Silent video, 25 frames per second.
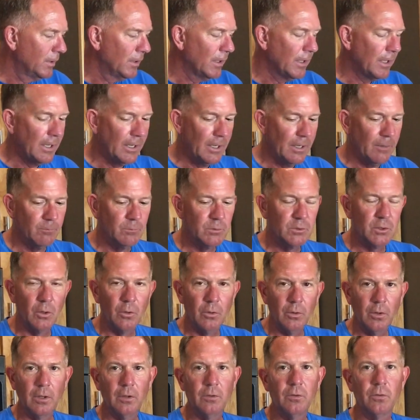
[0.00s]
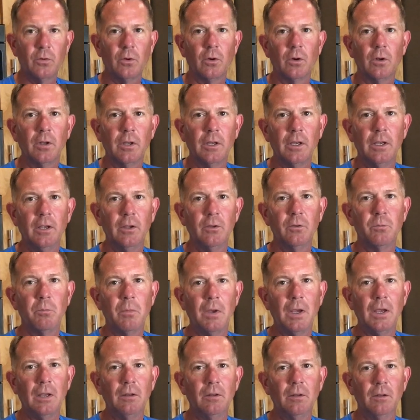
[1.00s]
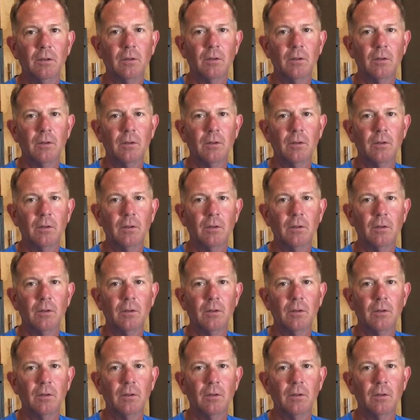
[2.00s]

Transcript: Um, so it certainly has made